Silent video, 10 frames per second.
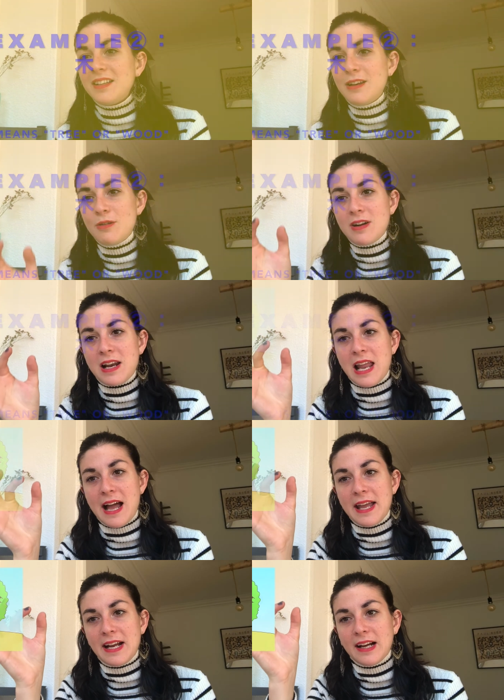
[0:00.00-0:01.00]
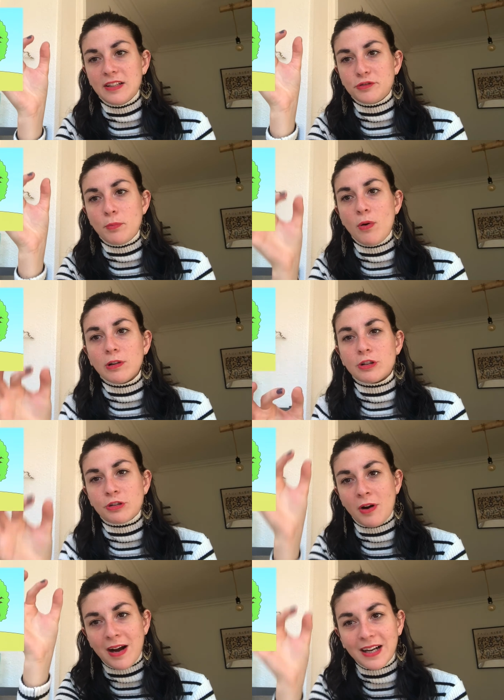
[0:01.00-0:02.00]
look like a small
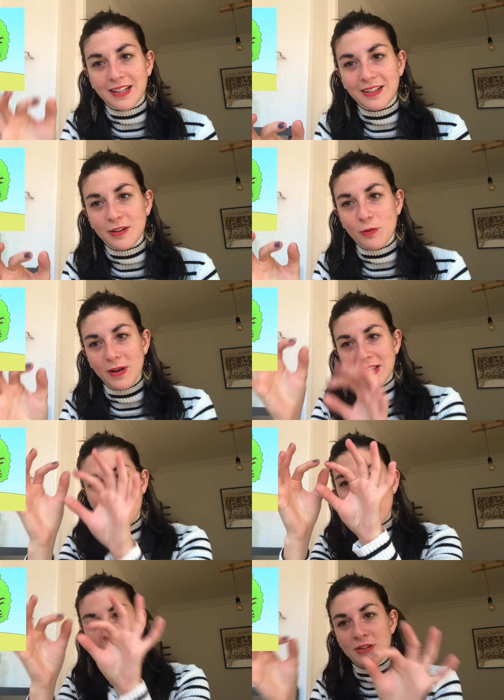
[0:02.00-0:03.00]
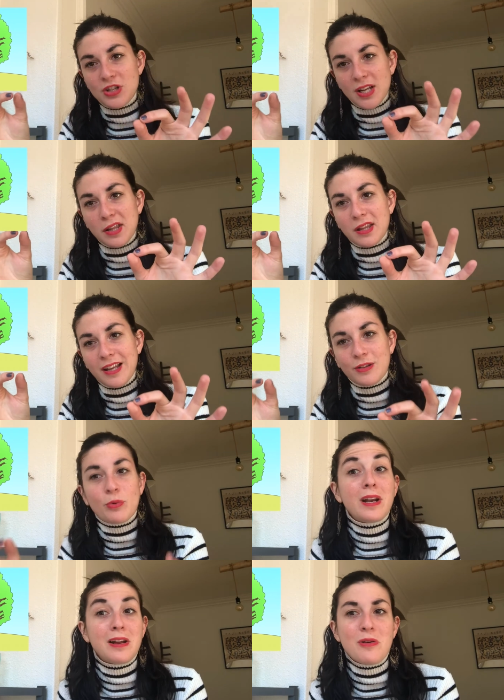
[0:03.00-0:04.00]
trunk with the branches? It
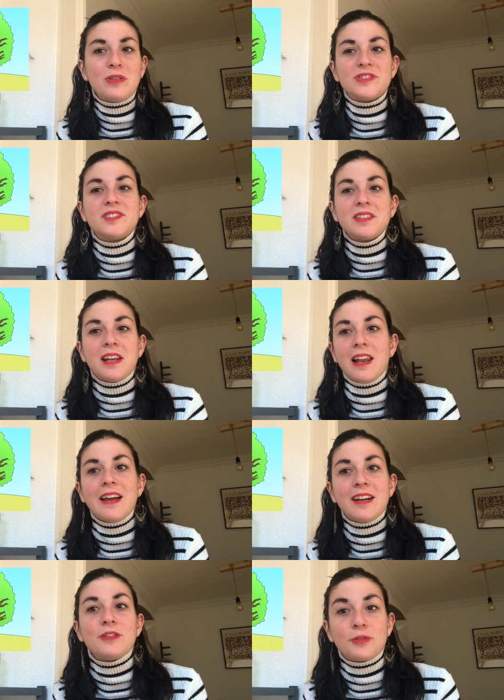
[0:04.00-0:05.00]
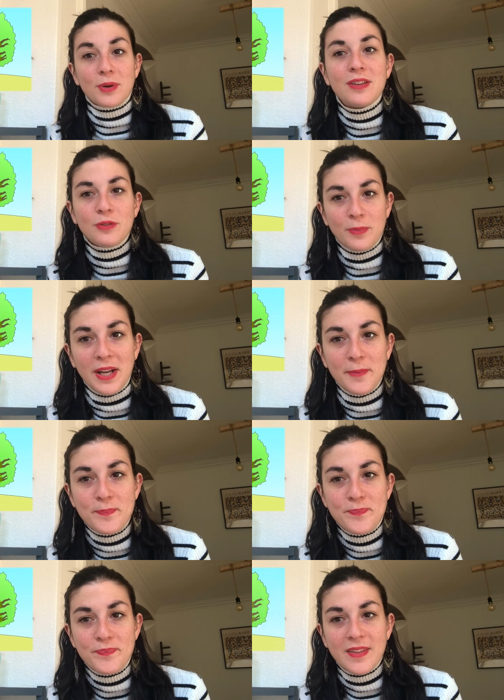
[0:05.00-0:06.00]
really looks like a tree to me.
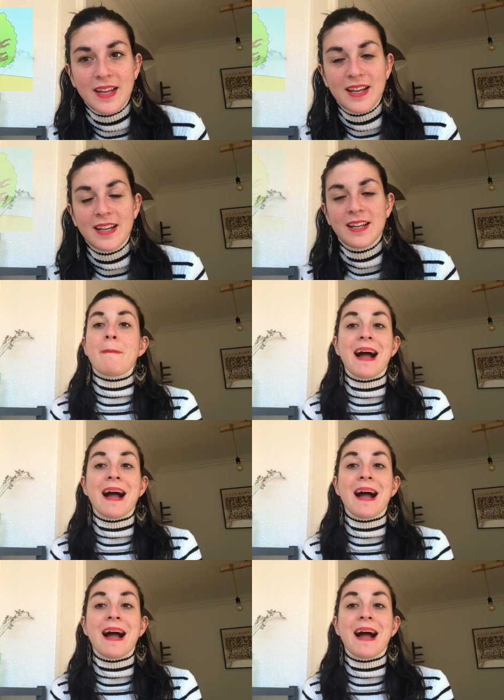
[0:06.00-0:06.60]
My